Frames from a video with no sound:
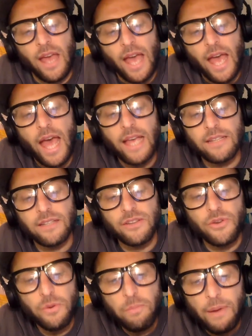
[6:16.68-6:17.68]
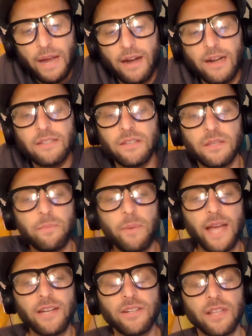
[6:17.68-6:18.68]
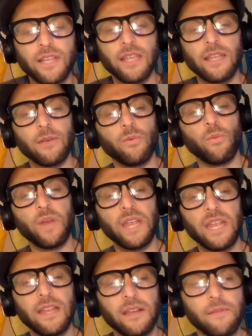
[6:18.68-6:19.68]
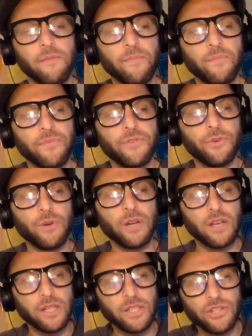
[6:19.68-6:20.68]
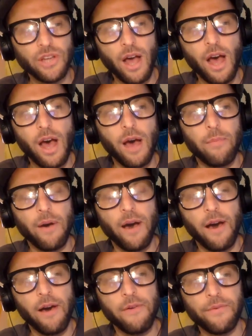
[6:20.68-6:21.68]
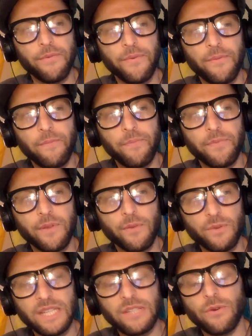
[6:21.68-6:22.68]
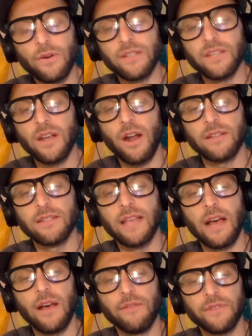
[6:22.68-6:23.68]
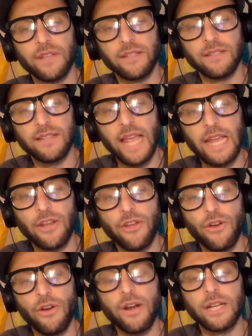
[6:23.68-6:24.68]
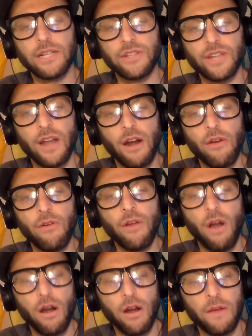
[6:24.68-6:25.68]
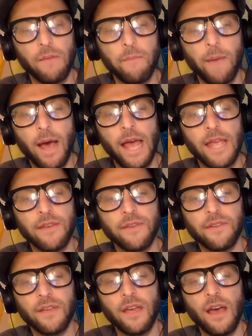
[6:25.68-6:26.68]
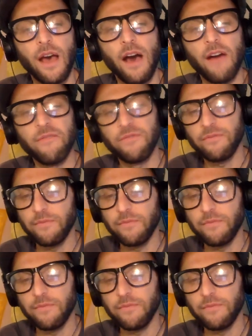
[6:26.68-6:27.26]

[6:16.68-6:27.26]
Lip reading: as new parents, especially, we do a good job of resourcing ourselves and staying nourished in our own heart and mind, of